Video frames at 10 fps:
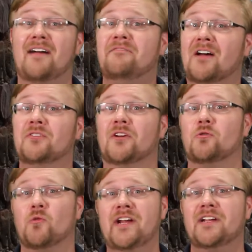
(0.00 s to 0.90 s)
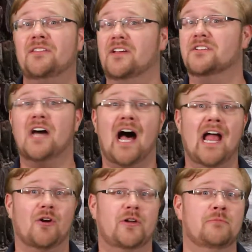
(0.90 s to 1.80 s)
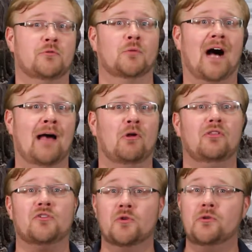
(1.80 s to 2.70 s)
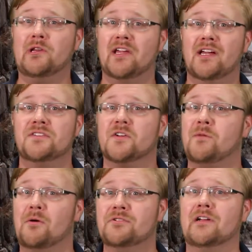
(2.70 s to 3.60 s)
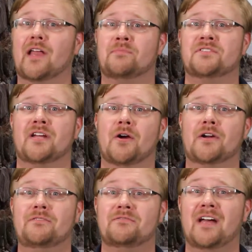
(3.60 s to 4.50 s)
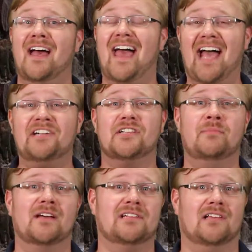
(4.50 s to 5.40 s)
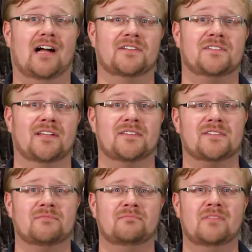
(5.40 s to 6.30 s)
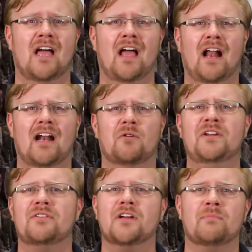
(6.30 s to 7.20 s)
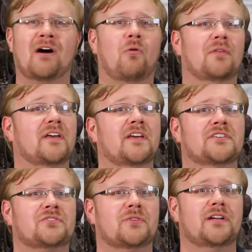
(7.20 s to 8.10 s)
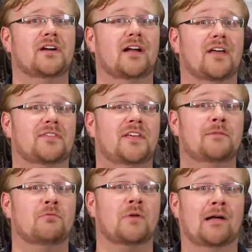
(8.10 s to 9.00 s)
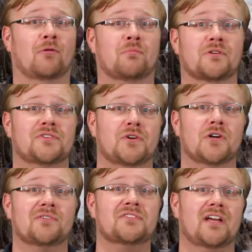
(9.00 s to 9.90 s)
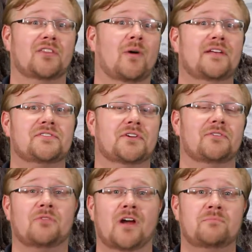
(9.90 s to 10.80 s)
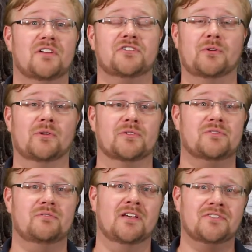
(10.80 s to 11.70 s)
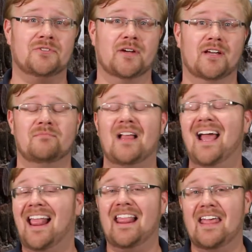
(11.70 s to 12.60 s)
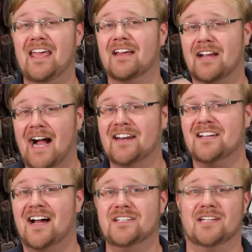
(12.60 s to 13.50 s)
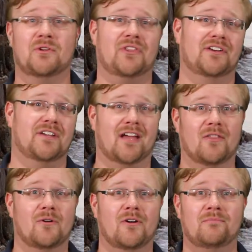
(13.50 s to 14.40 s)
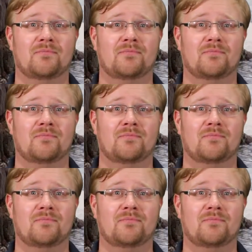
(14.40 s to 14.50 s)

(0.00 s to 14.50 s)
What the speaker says: I found that reading the entire Hebrew Bible through the lens of post-collapse narrative actually makes a lot of sense. And when you think about what the history that the Hebrew Bible preserves and the ways that it frames Israel's history, it kind of ties everything together.